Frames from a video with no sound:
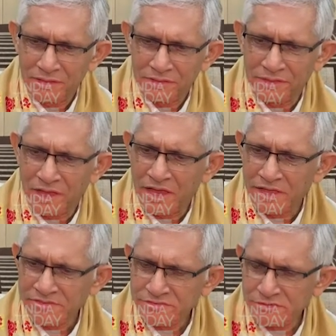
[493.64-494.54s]
The
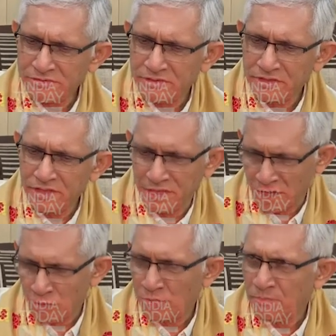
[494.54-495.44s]
highest in
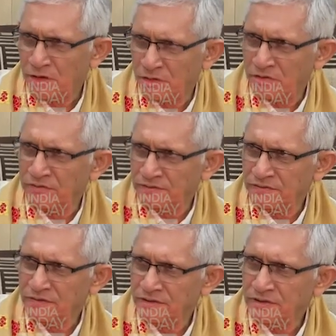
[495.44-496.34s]
our part of
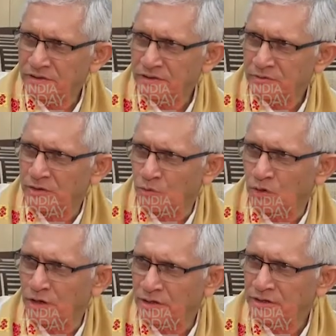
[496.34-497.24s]
the
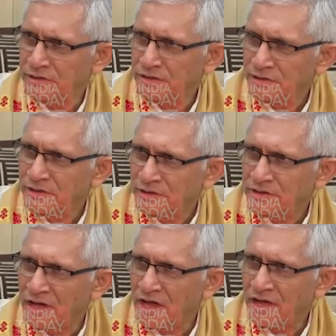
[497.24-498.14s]
world,
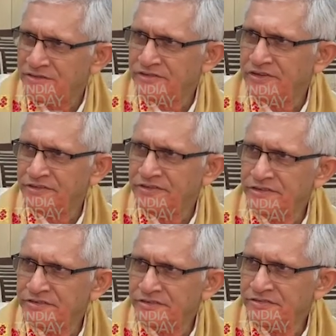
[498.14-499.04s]
the highest
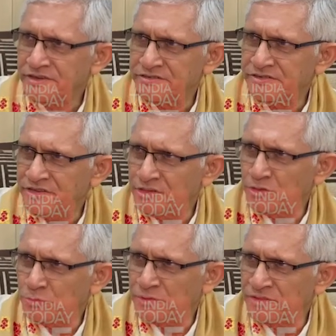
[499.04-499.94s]
teachings is considered
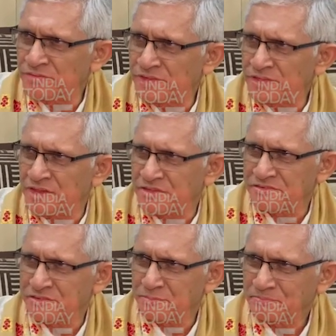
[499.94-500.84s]
to be the
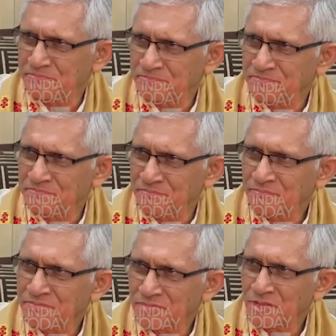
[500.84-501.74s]
Vedas.
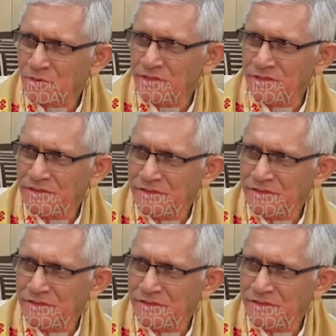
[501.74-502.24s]
Okay?